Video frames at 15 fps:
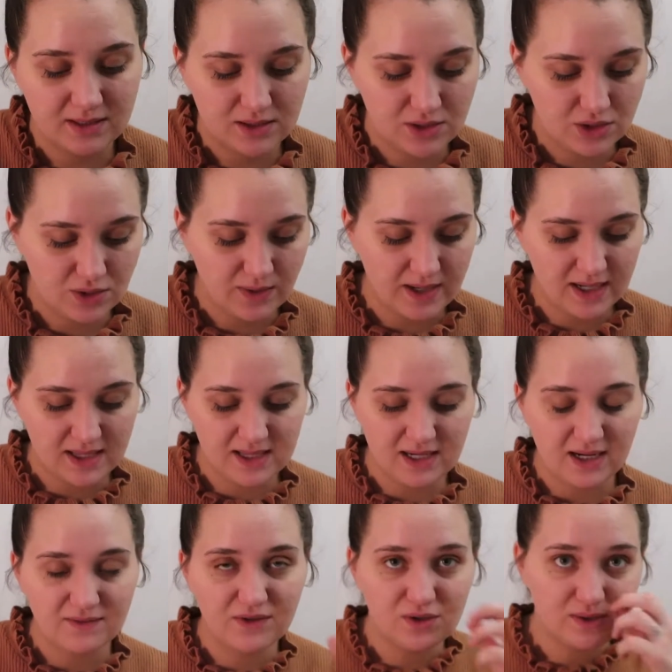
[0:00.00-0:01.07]
to anything that
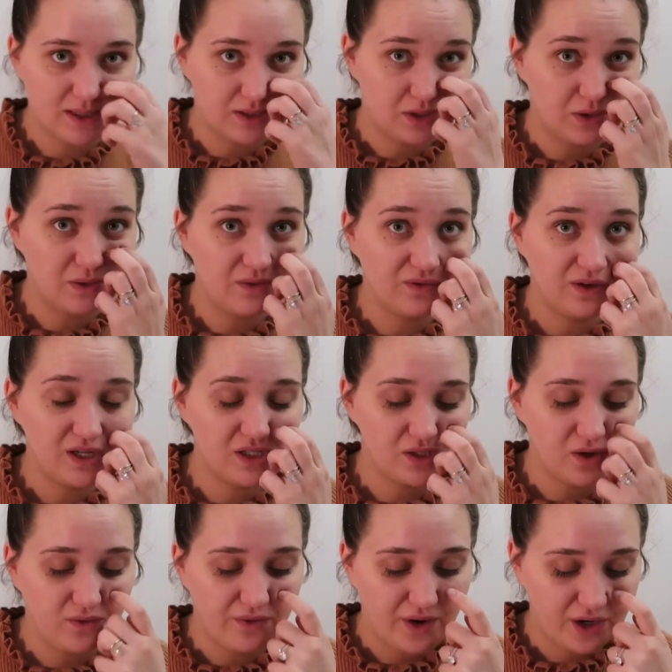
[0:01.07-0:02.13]
I've used that's gluten-free
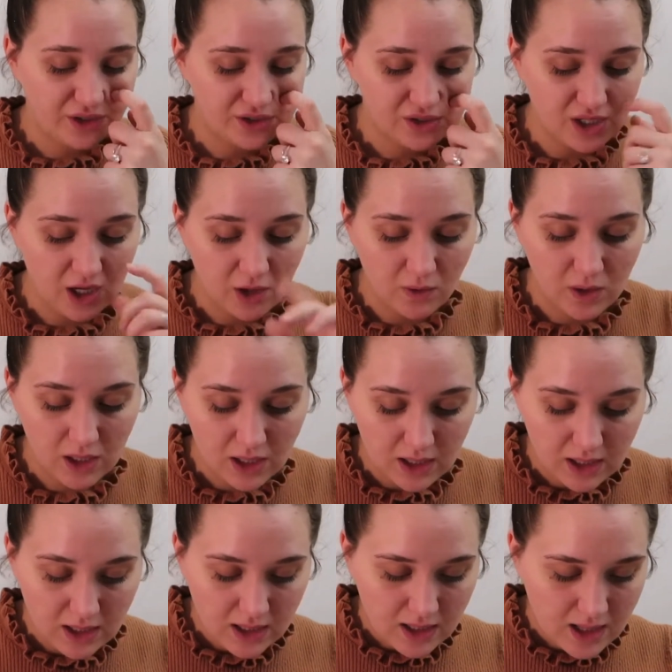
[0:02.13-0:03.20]
so far. So
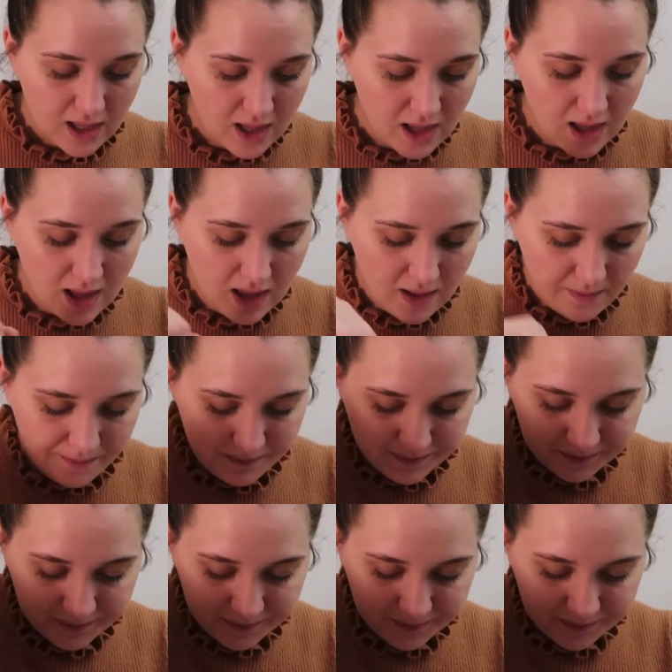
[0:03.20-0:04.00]
that